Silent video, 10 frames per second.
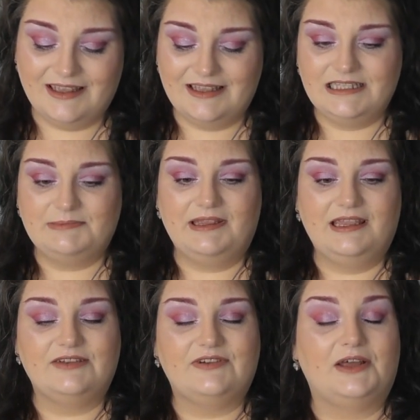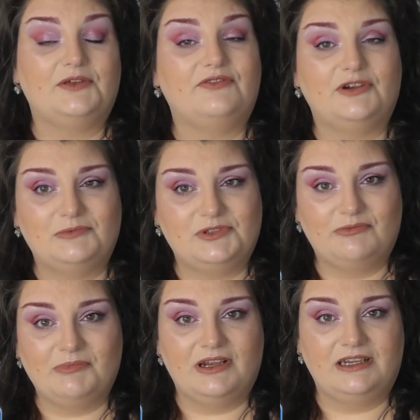Speaking of other films of
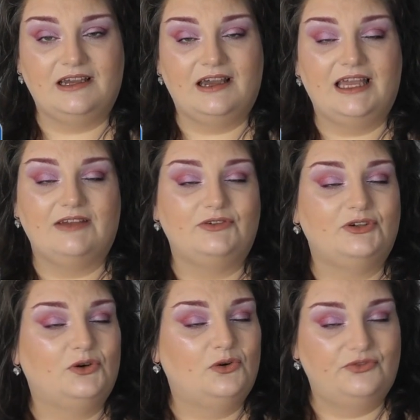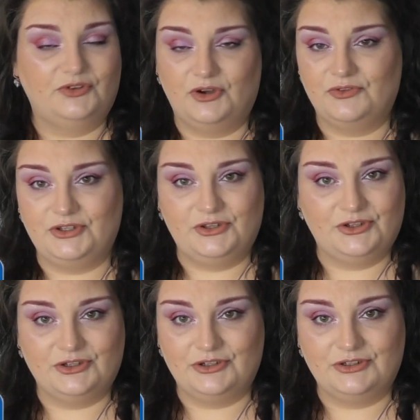mine, I have an awful lot that you
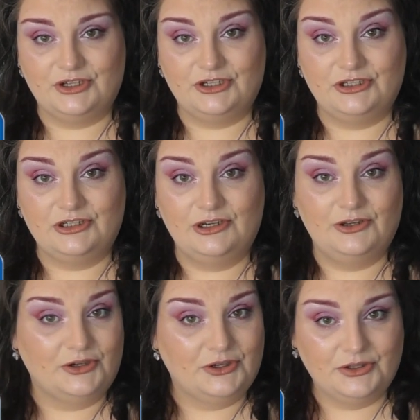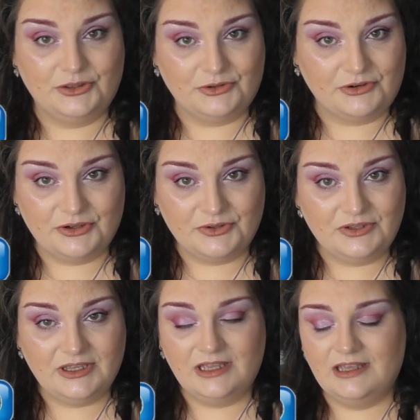can look through.
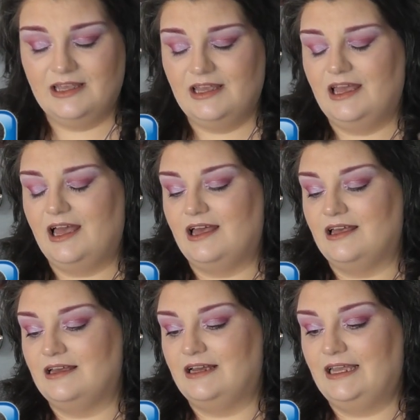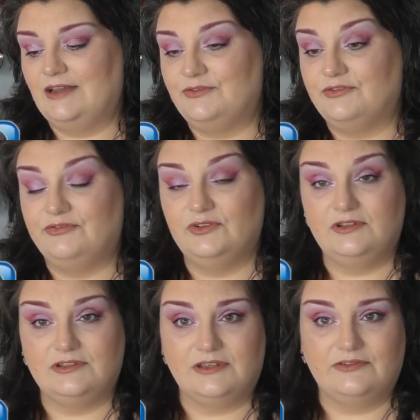I have the
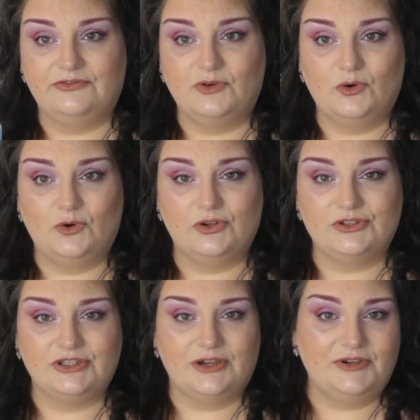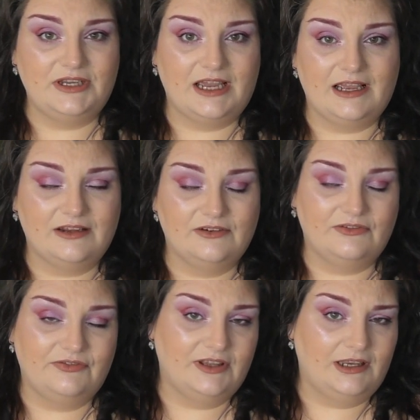full 4 Zodiac
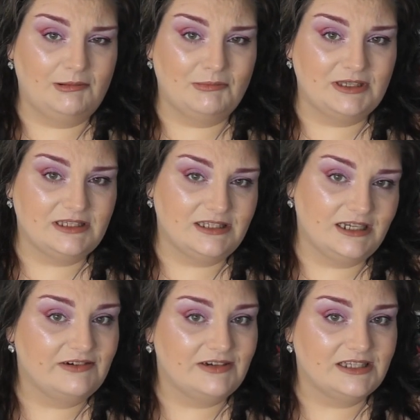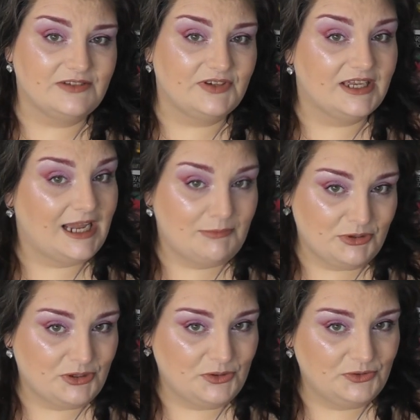film series for
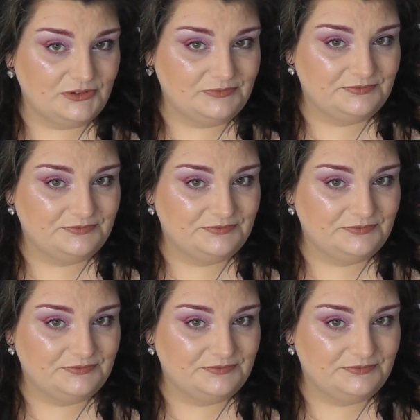Capricorn.